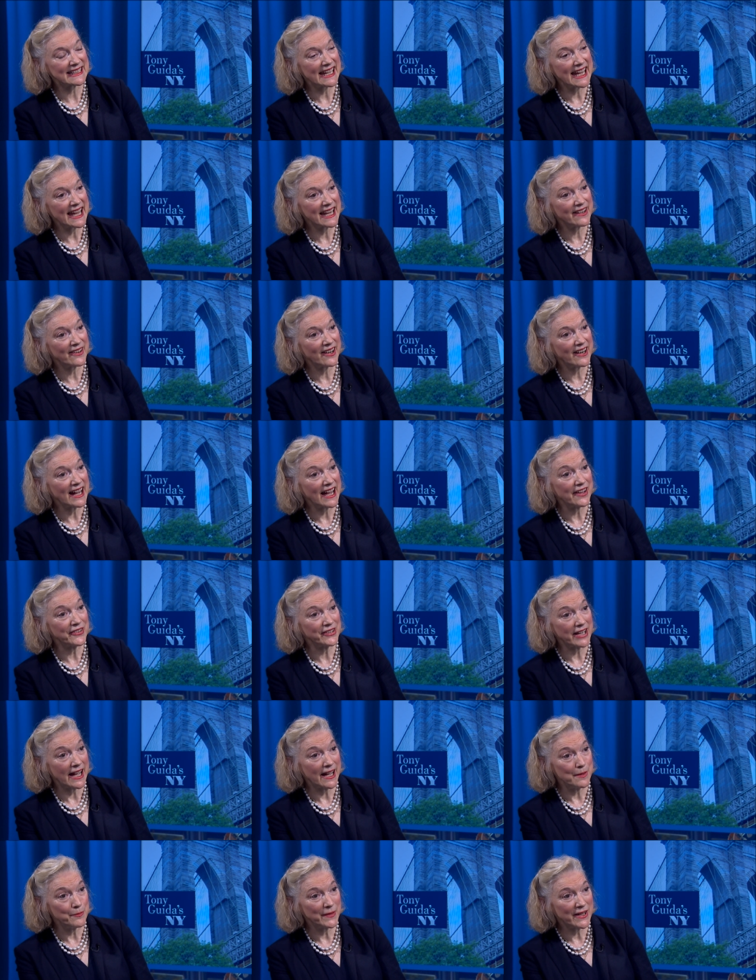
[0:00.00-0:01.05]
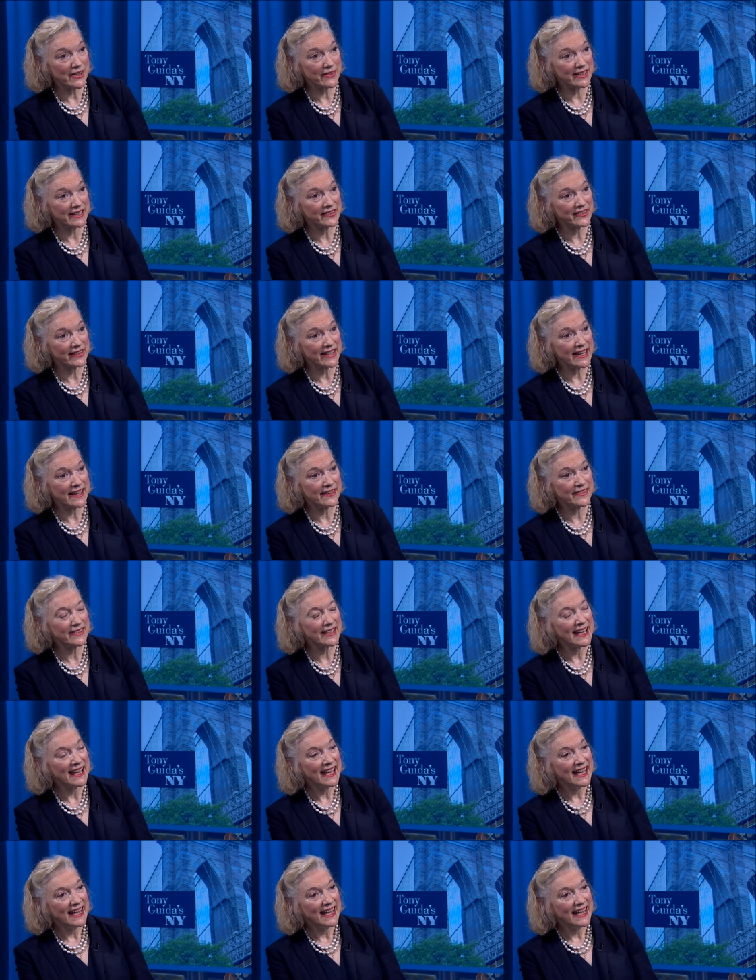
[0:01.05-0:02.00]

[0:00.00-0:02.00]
later as a hypothesis.